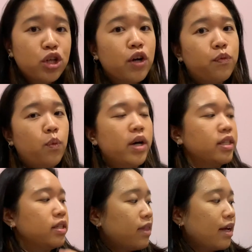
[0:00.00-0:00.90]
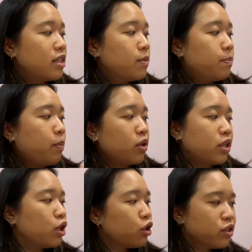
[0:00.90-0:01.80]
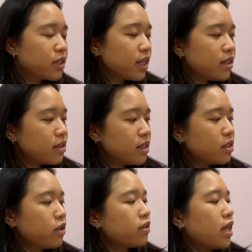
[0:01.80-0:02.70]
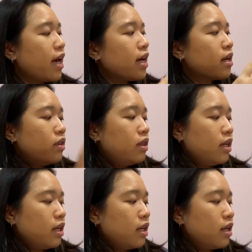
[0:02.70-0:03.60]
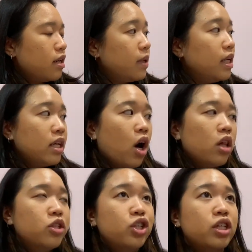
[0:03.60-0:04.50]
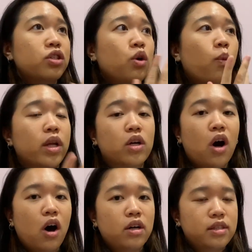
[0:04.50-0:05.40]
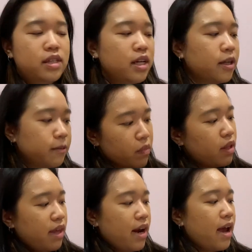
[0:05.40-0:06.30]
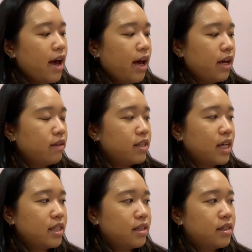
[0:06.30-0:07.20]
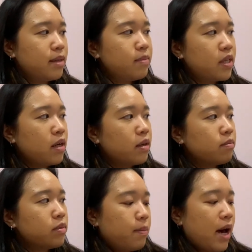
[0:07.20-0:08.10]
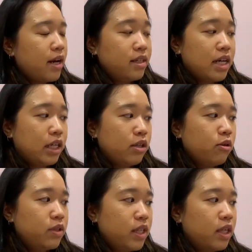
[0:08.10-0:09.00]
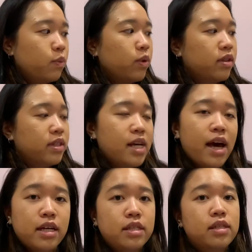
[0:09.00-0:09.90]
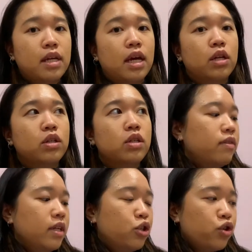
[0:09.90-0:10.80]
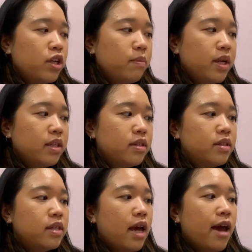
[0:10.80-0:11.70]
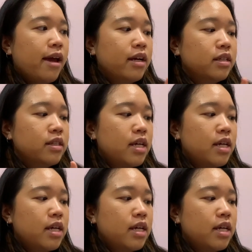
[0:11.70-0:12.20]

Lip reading: of what that particular skin disease looked like, the etiology, so what caused it. Then I had the signs and symptoms, how to diagnose it with the test and the treatments, and